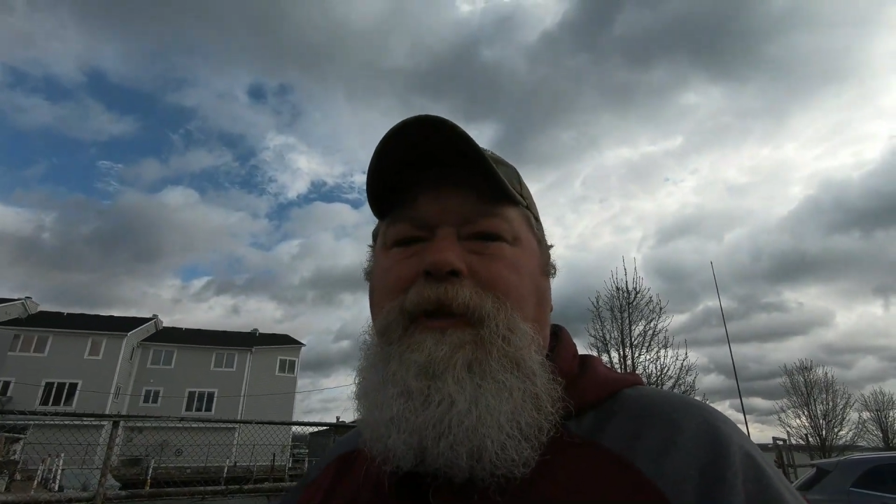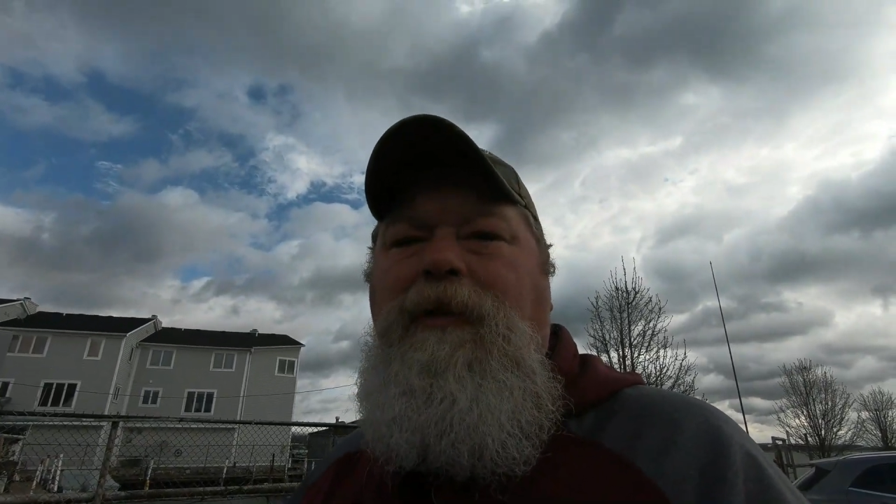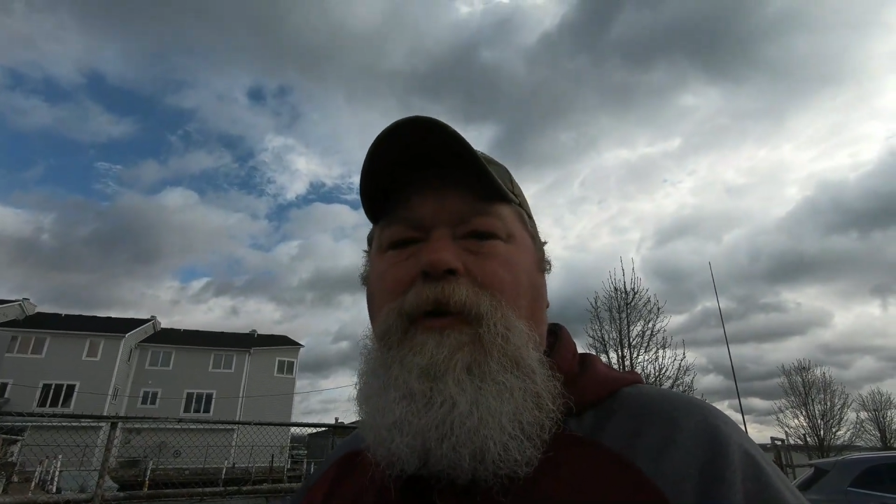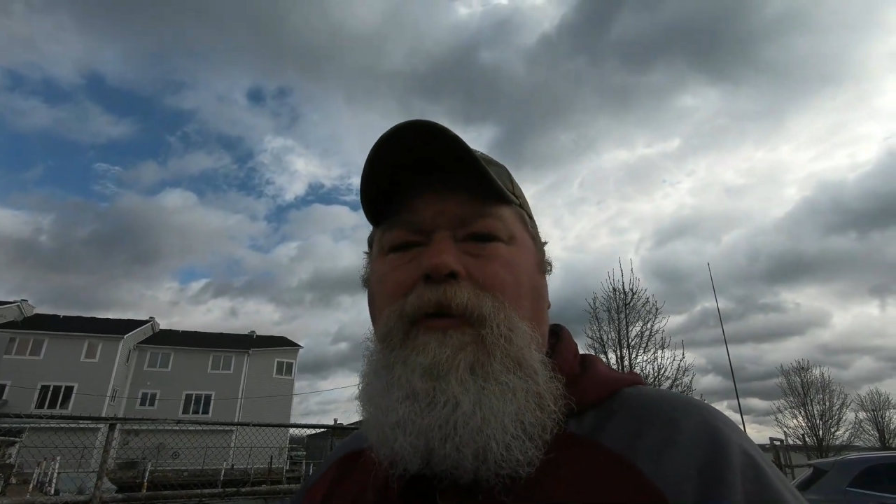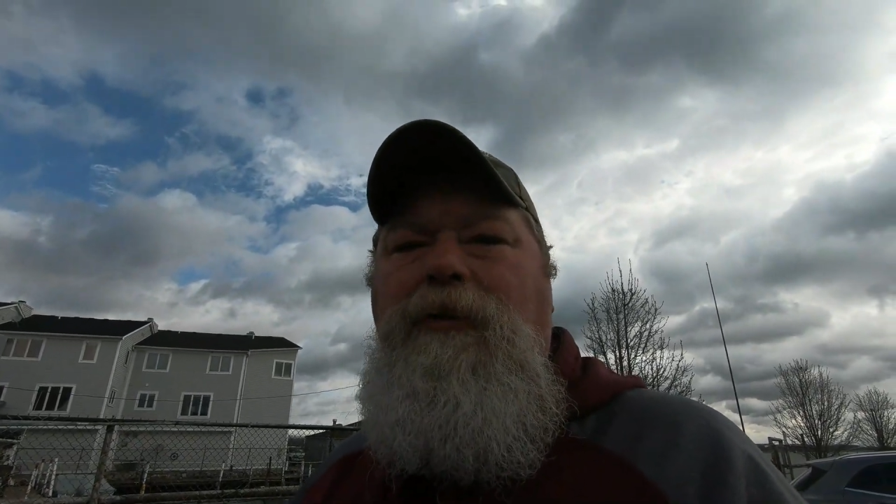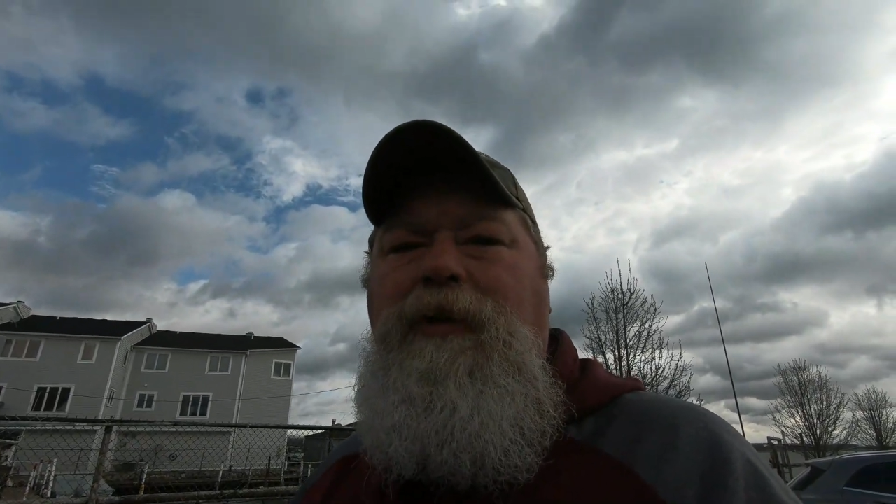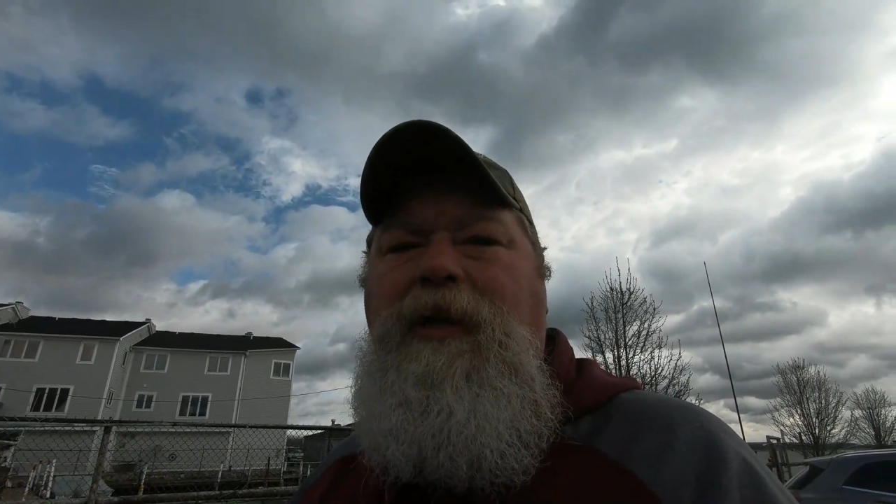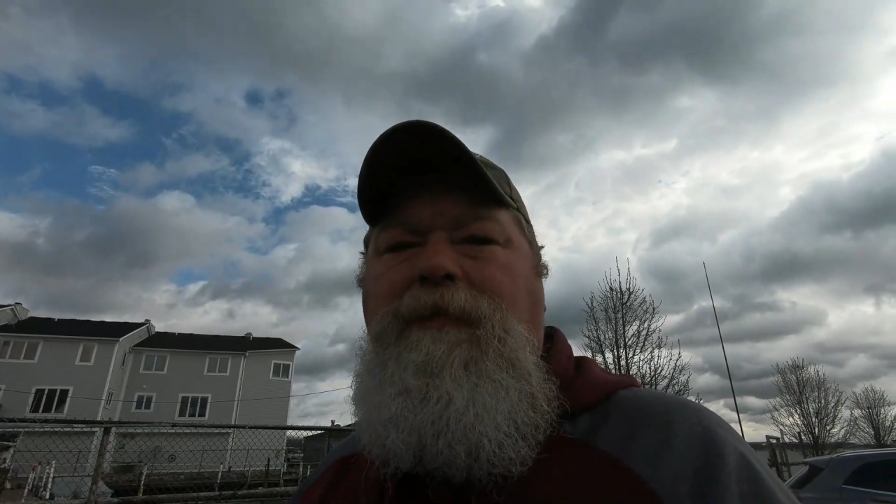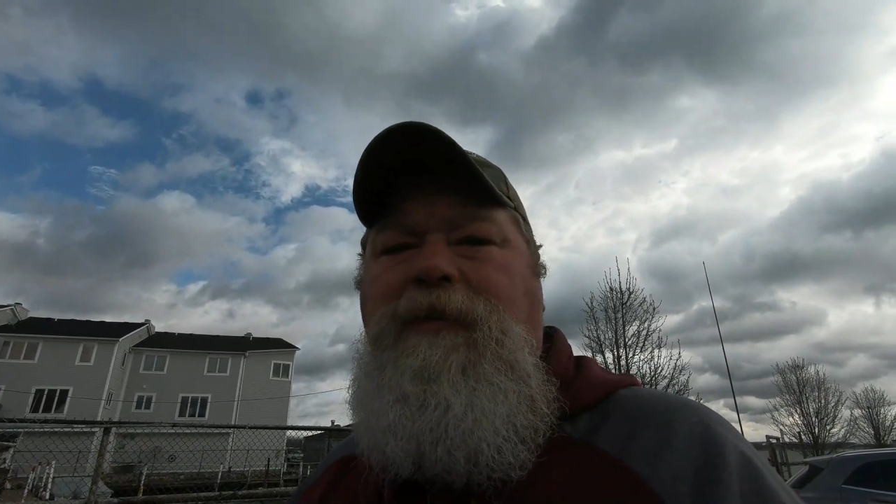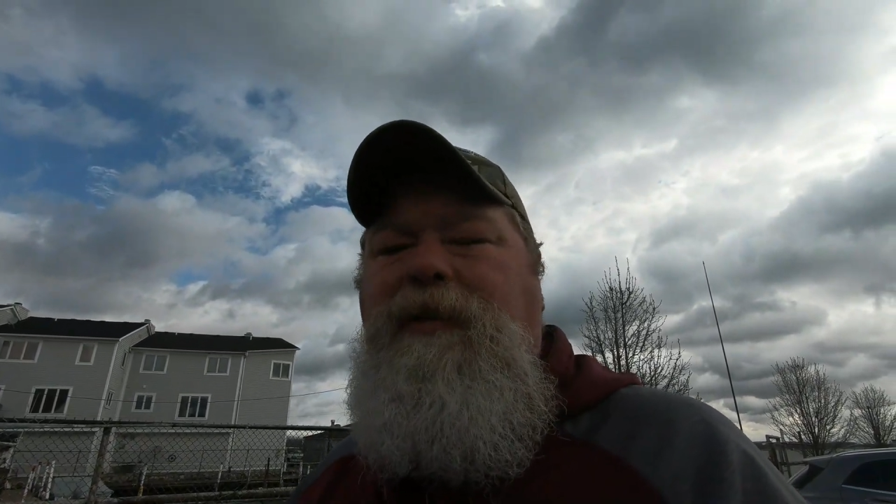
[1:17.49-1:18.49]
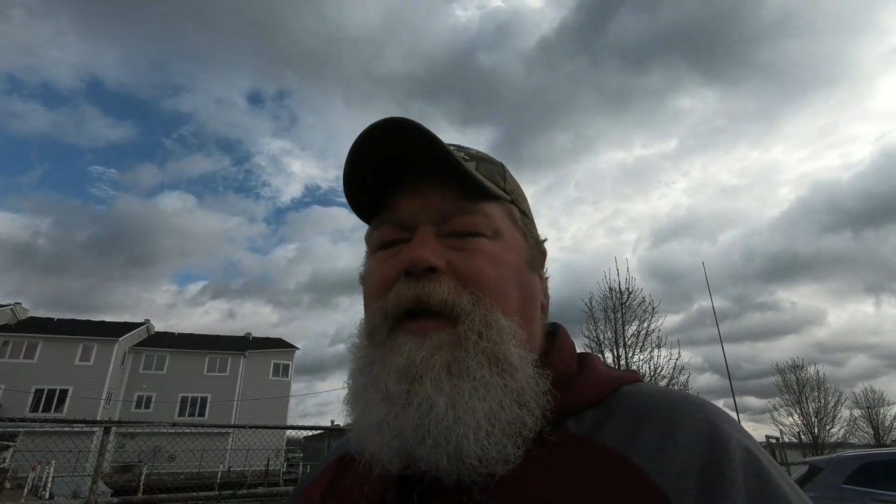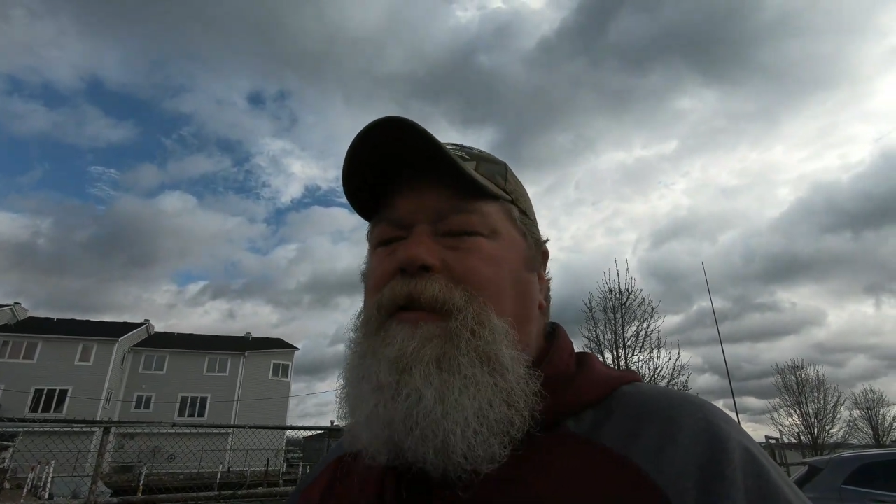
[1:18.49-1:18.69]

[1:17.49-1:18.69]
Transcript: any longer than you have to tie